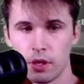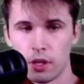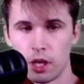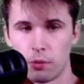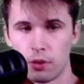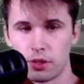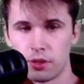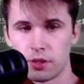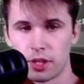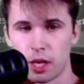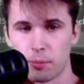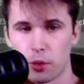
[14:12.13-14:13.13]
I want to
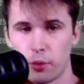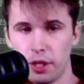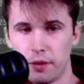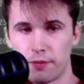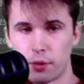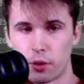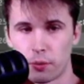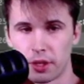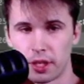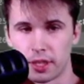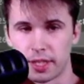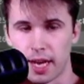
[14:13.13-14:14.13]
set up queen e4 with
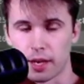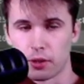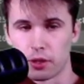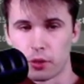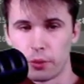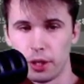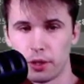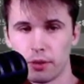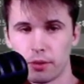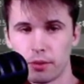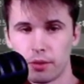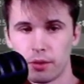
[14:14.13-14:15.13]
an attack on the queen,
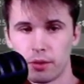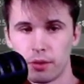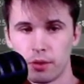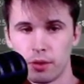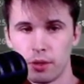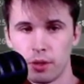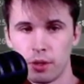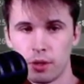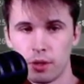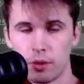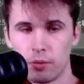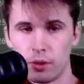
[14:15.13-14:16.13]

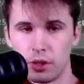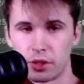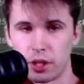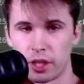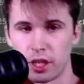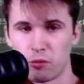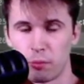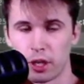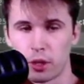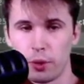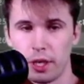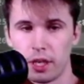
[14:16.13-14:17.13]
which is going to give my
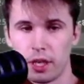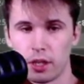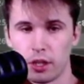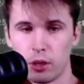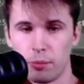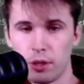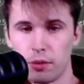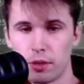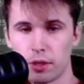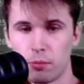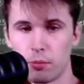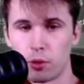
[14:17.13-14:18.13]
queen a little bit
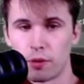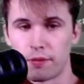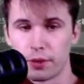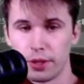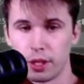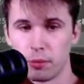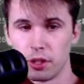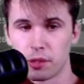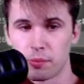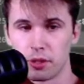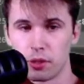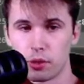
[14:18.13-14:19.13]
more freedom in this
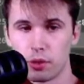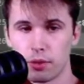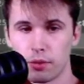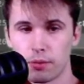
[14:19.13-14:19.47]
position.